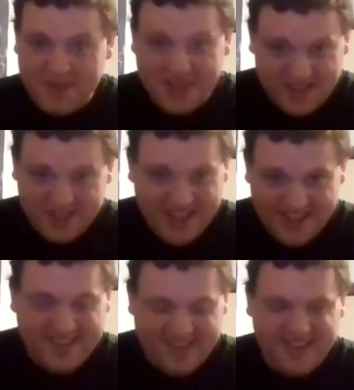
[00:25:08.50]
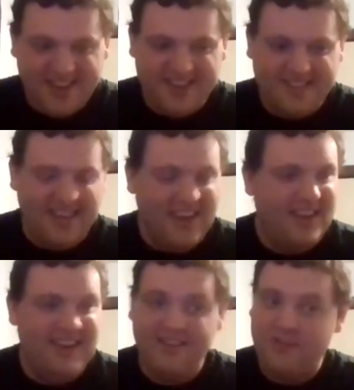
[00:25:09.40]
some of the deleted scenes,
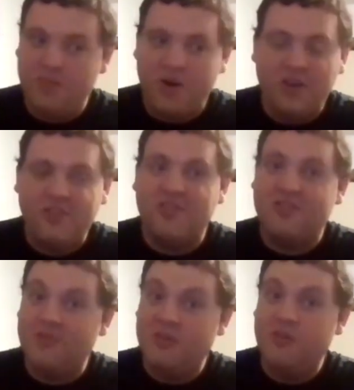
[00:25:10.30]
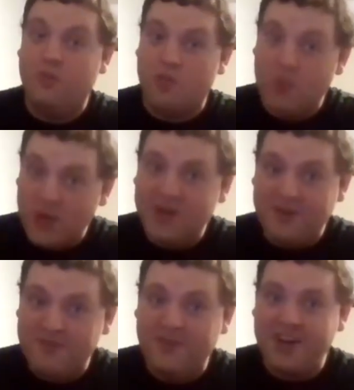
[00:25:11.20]
and her parts looked
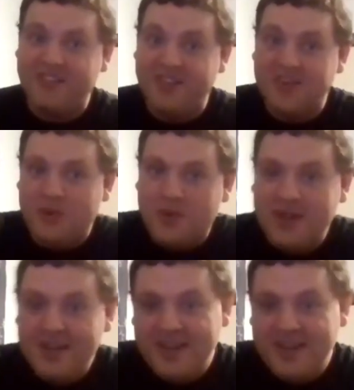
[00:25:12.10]
really funny too.